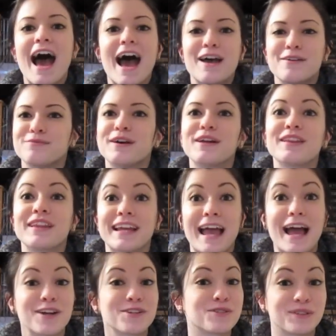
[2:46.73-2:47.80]
I felt like
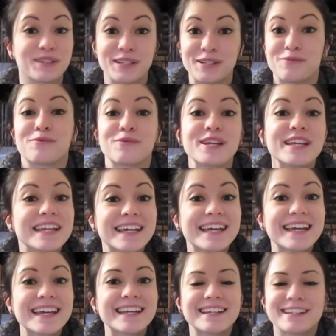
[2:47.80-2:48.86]
actually reading
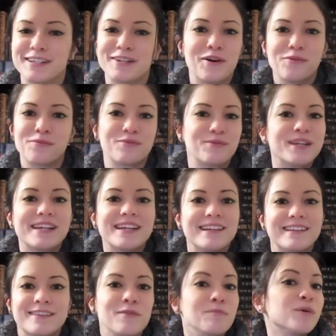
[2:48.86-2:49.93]
it, you know,
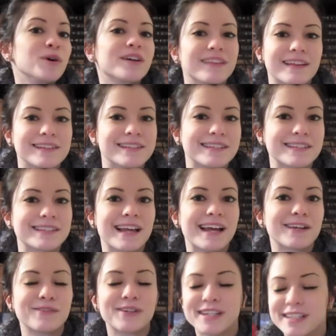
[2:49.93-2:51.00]
reading the book that's
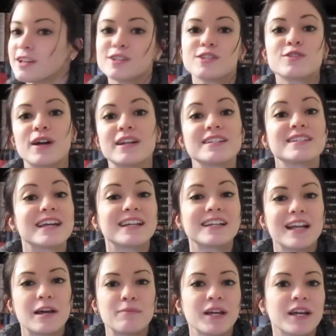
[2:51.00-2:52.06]
inside of it. So I
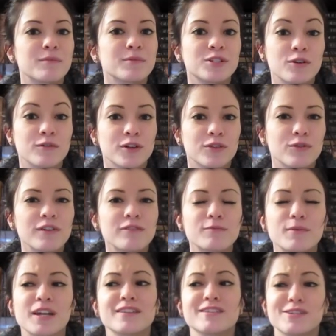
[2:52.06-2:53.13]
decided I pick up a Dover Thrift
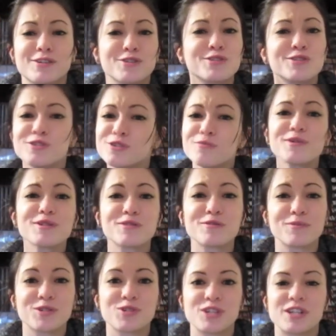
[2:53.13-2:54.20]
because they're super,
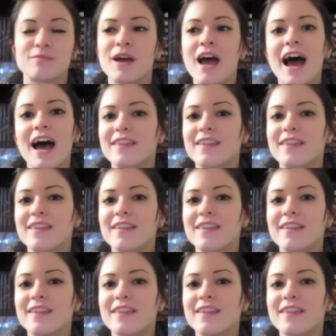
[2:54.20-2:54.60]
super cheap.